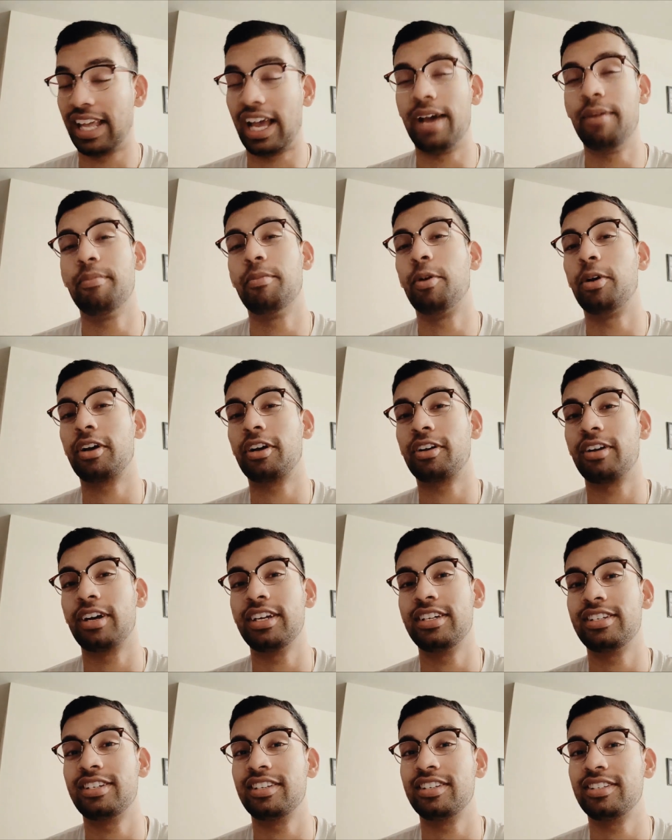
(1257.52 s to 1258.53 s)
I'm more
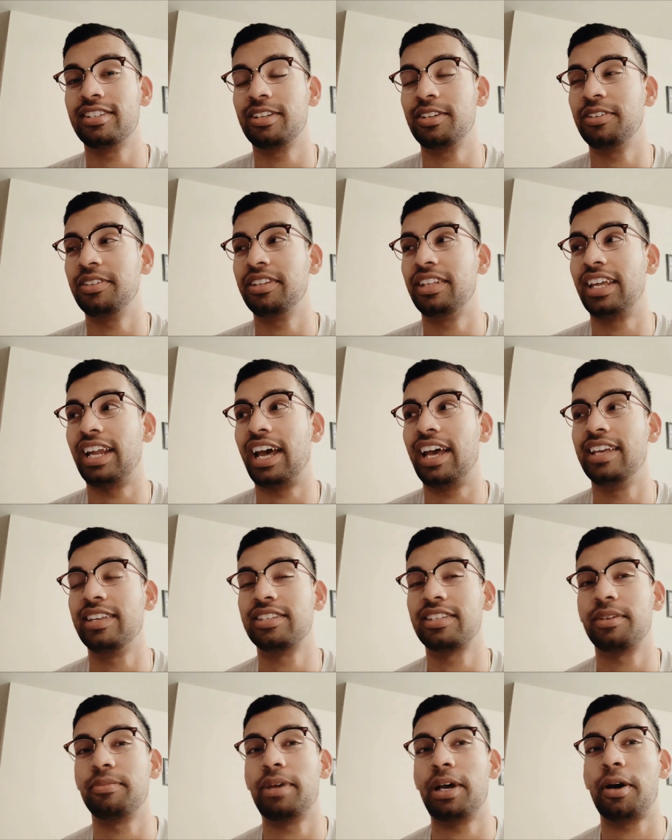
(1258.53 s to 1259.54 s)
gracious though that I
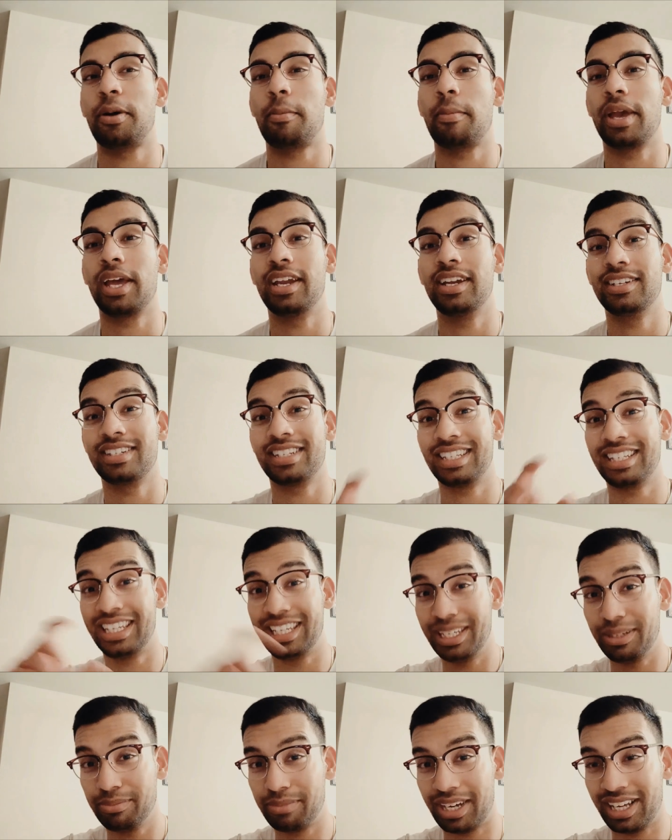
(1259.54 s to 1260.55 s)
somehow managed to
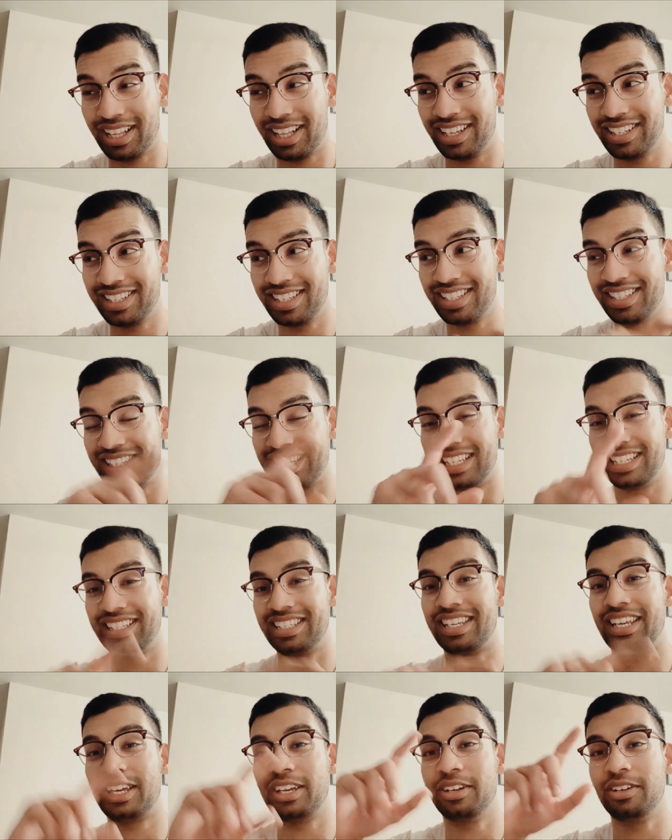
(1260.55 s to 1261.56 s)
keep my license
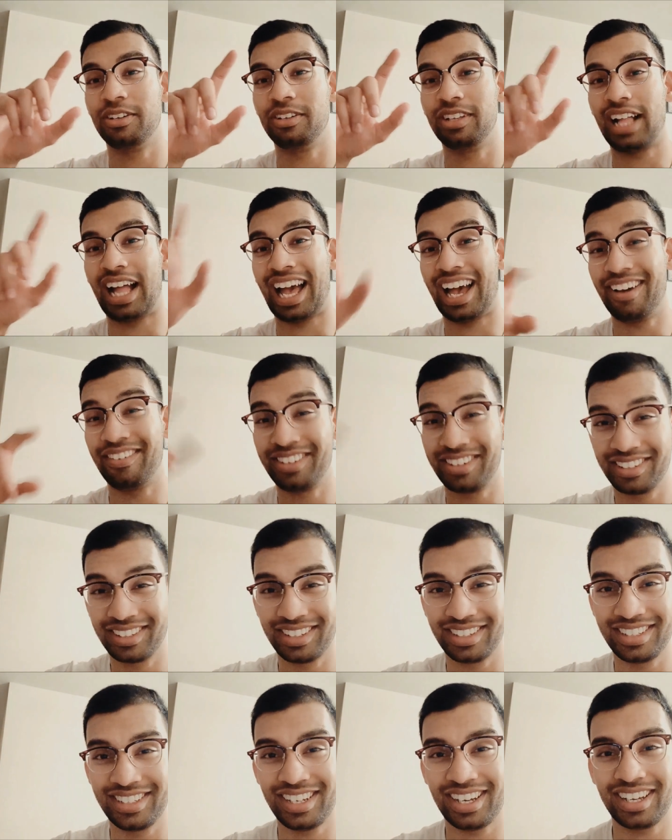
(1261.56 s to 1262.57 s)
until after
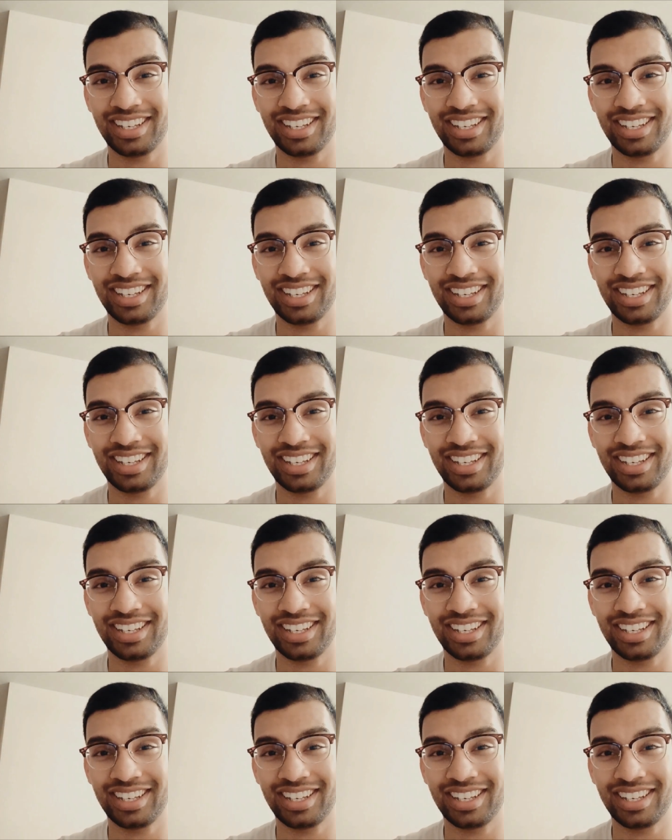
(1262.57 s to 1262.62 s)
the